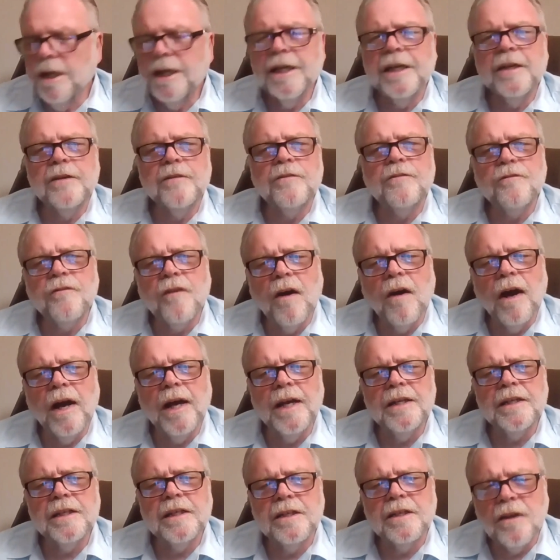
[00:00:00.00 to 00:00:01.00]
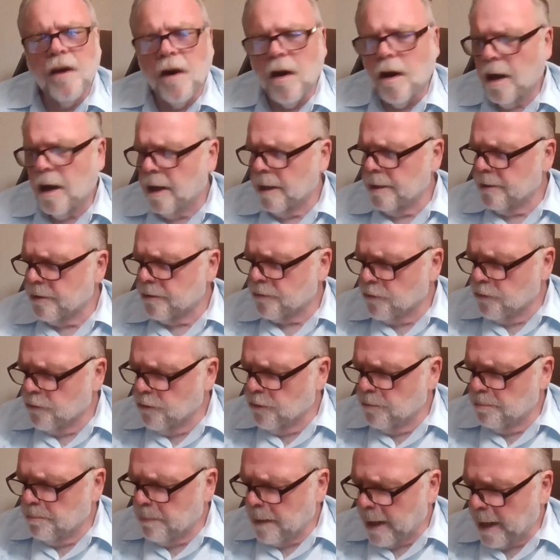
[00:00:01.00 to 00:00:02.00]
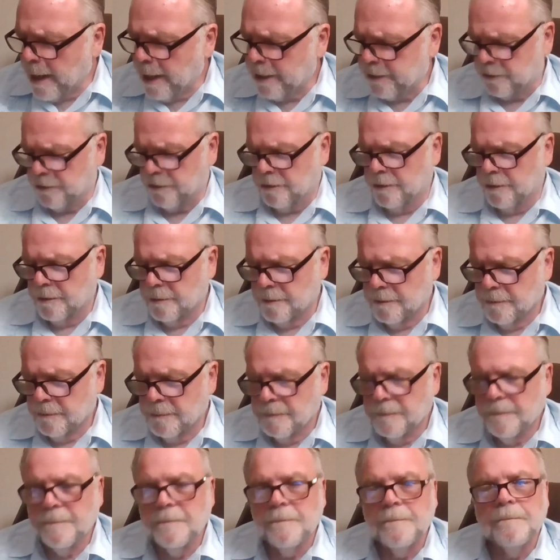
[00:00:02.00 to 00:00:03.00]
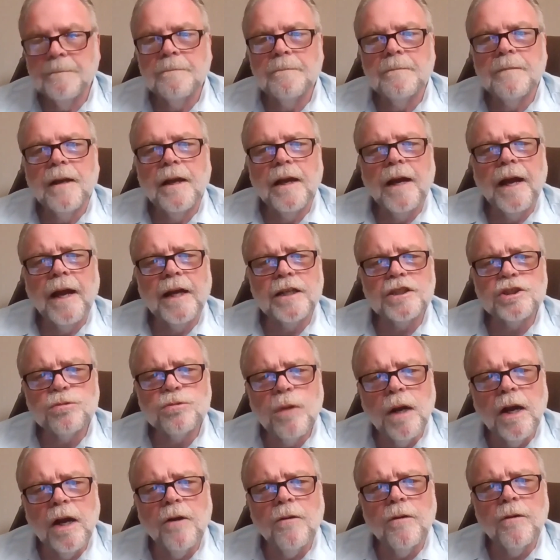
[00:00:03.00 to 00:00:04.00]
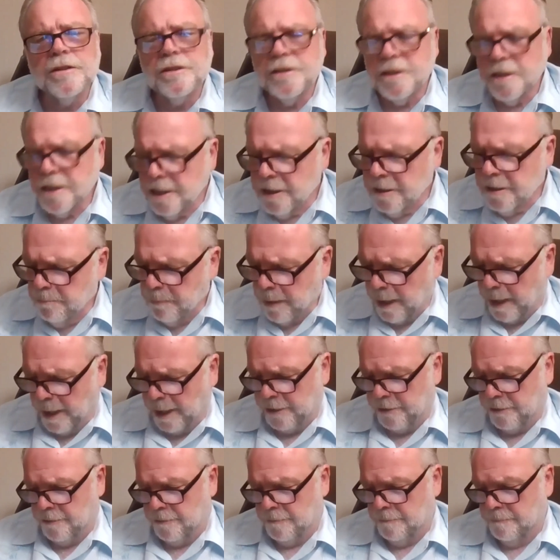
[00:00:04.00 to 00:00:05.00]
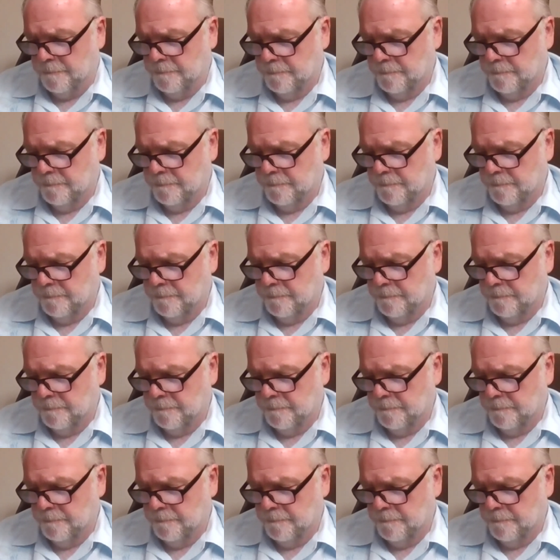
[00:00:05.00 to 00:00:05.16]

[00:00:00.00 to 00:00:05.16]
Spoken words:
can find God through matter as well as in matter.